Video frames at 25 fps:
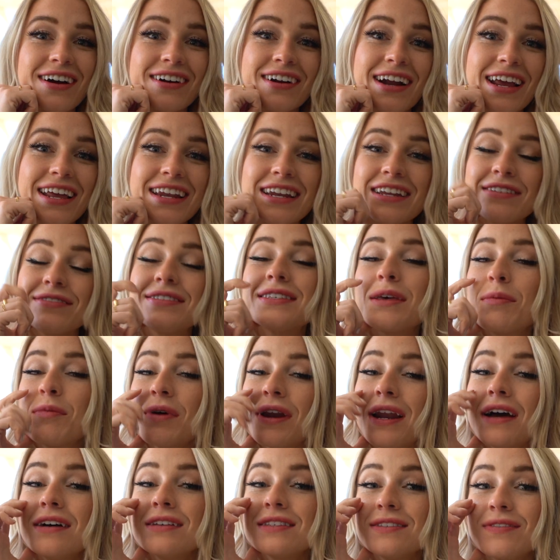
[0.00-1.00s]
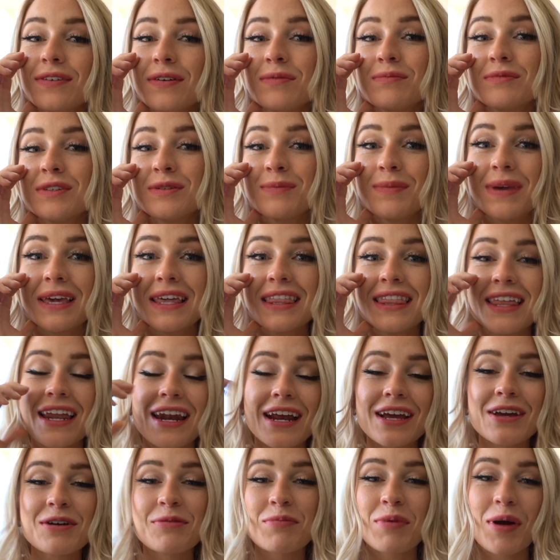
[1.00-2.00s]
All right, if someone else filmed me, then
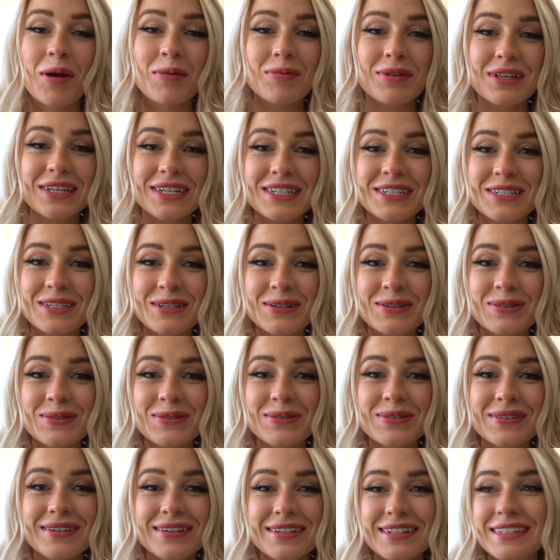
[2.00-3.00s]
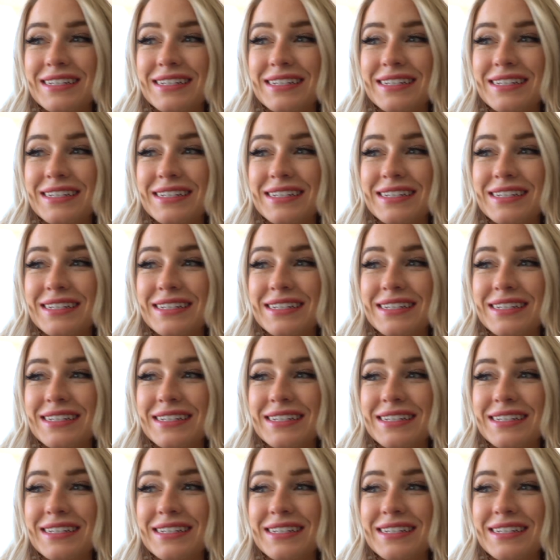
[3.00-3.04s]
I could probably do